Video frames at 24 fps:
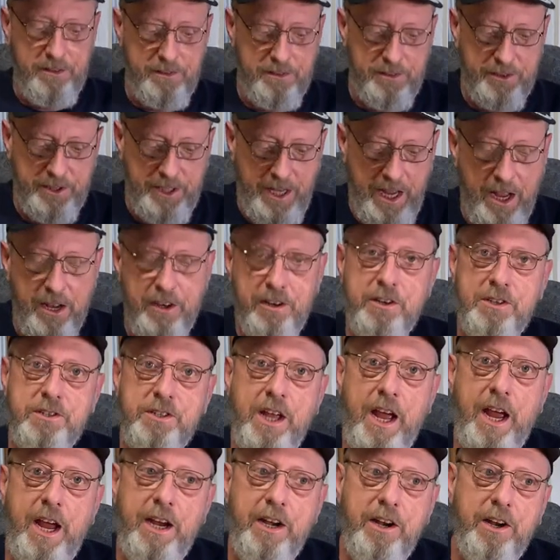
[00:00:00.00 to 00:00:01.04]
Scout
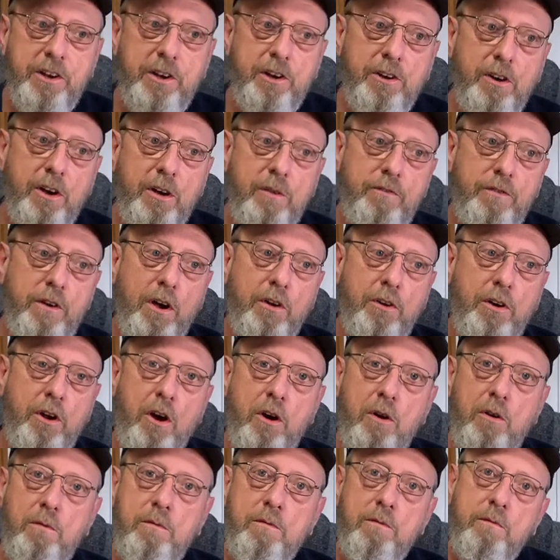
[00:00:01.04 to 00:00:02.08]
decided to do
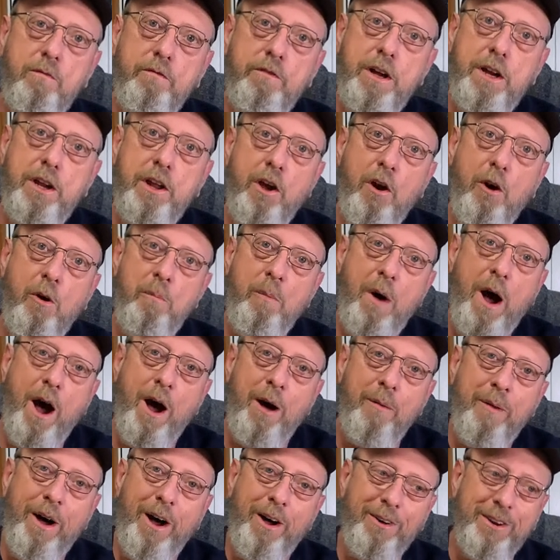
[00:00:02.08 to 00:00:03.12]
a video
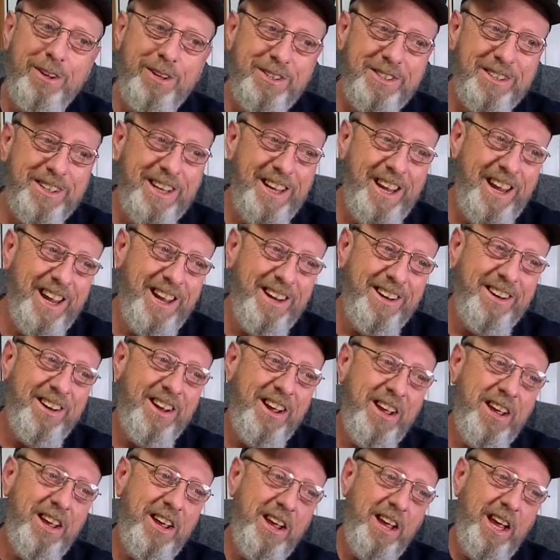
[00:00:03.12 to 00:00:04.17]
bomb on us again.
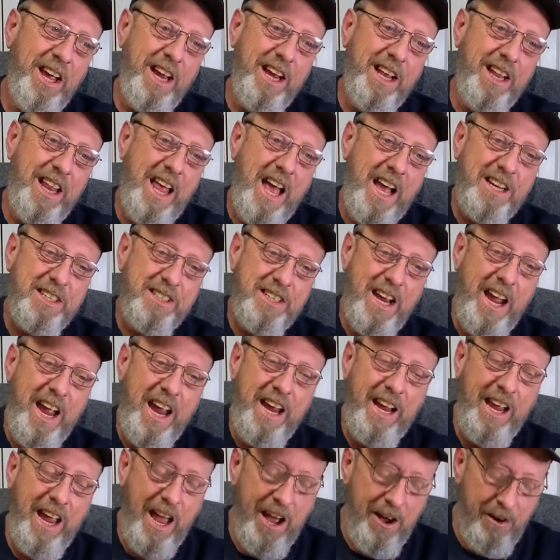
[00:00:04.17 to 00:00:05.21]
He likes to
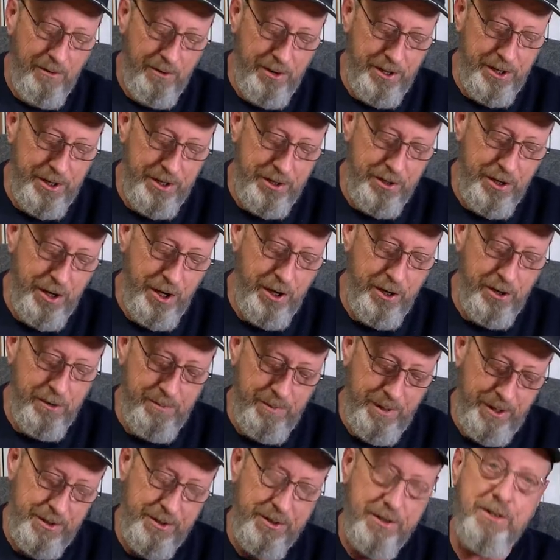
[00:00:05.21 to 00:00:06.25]
hang out with his
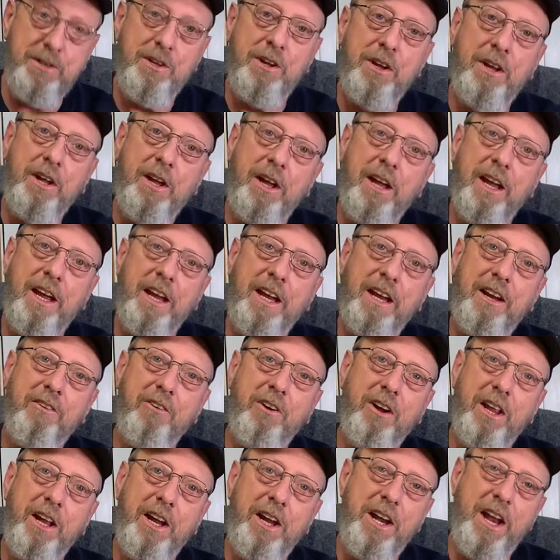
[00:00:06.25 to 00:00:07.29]
humans. He
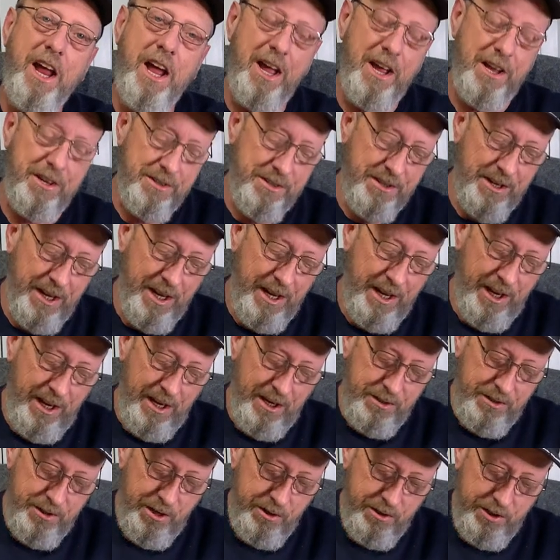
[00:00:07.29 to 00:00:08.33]
really does.
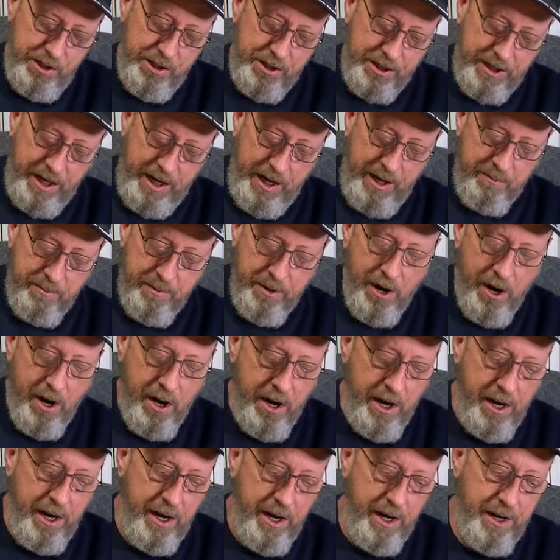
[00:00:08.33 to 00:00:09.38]
So just keep
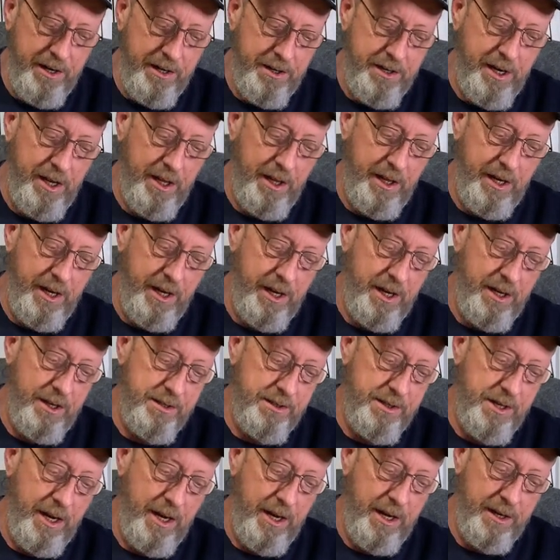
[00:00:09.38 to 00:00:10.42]
turning it until it
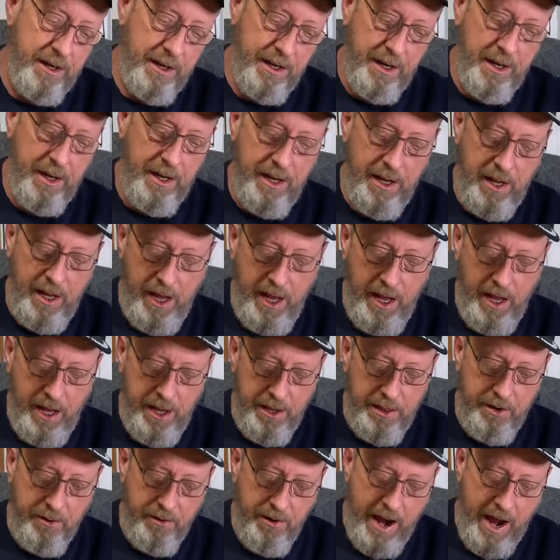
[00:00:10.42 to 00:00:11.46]
is in
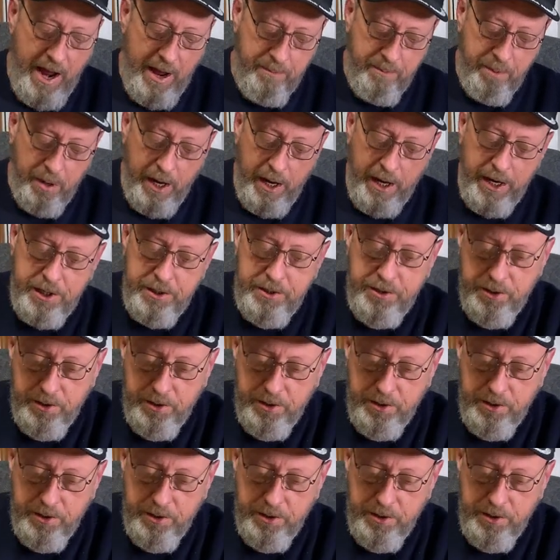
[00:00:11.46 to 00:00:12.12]
the right place.